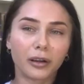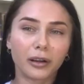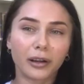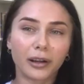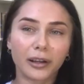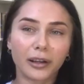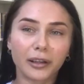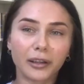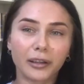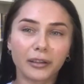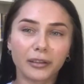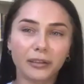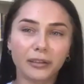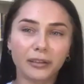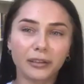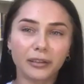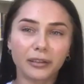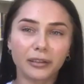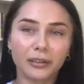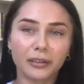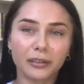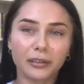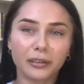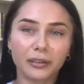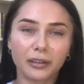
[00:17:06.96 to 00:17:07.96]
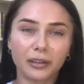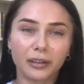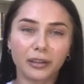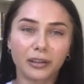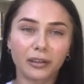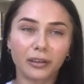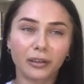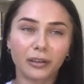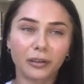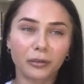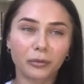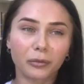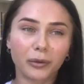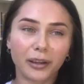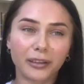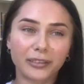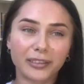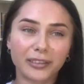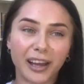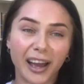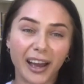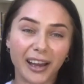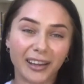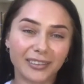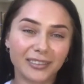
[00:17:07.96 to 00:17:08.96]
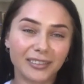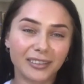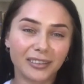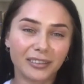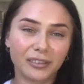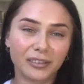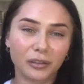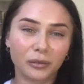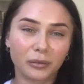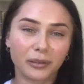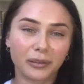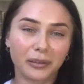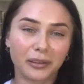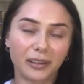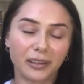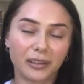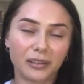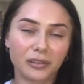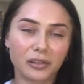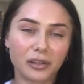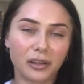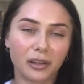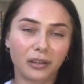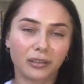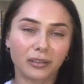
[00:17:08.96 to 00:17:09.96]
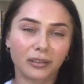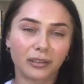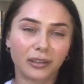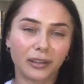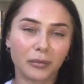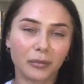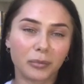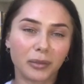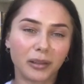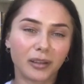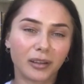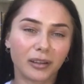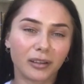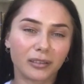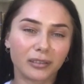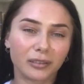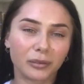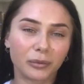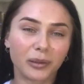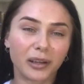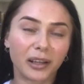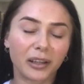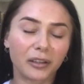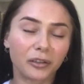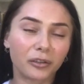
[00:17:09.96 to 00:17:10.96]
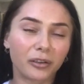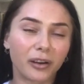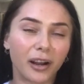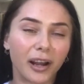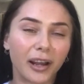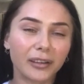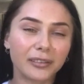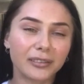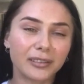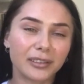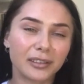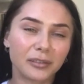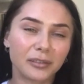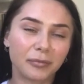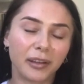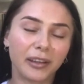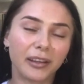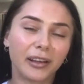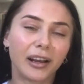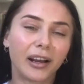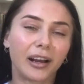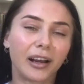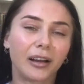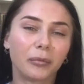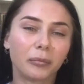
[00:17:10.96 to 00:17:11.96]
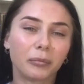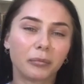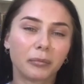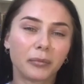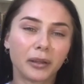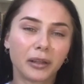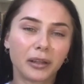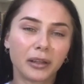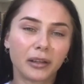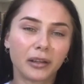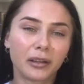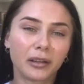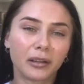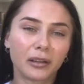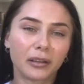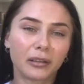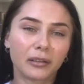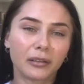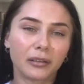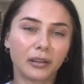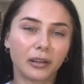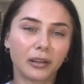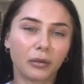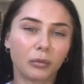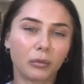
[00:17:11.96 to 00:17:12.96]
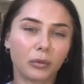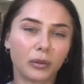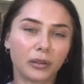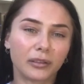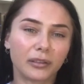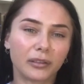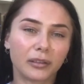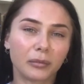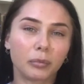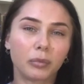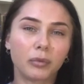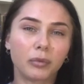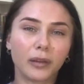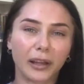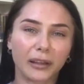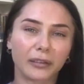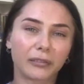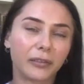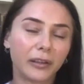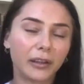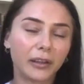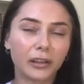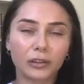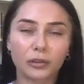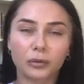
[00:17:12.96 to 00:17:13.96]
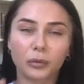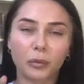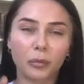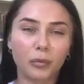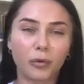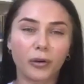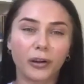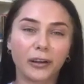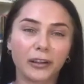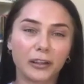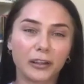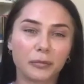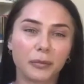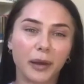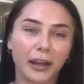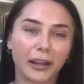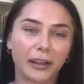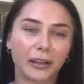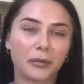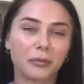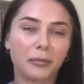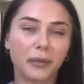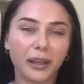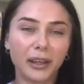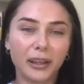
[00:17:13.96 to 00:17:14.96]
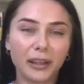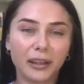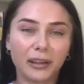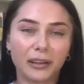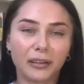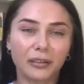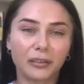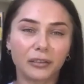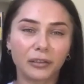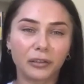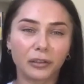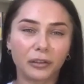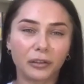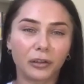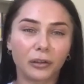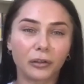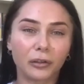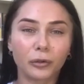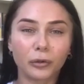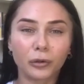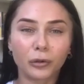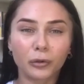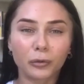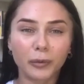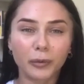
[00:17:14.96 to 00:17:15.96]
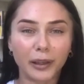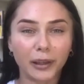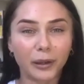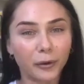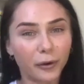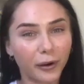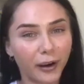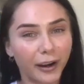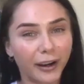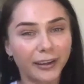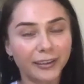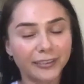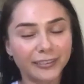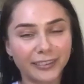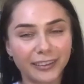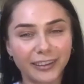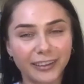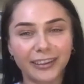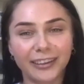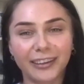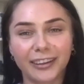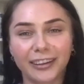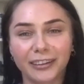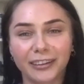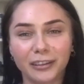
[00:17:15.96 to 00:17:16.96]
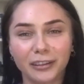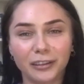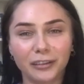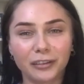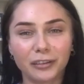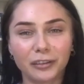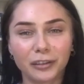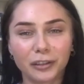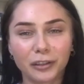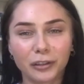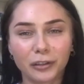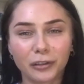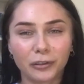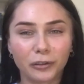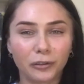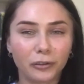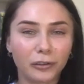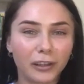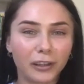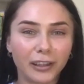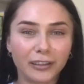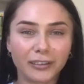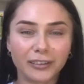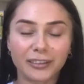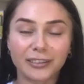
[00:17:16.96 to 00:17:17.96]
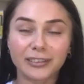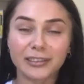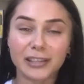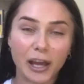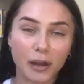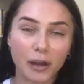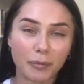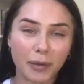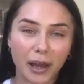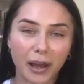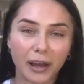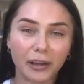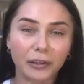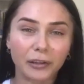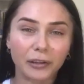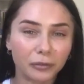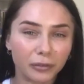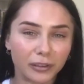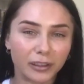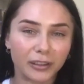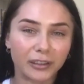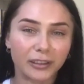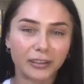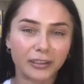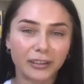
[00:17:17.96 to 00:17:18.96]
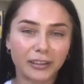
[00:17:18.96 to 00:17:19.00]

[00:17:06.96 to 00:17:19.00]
in a lot of ways, I had to deal with it internally because when I tried to speak up, it was like fingers were pointed back at me as, you're being crazy and you need to snap out of it.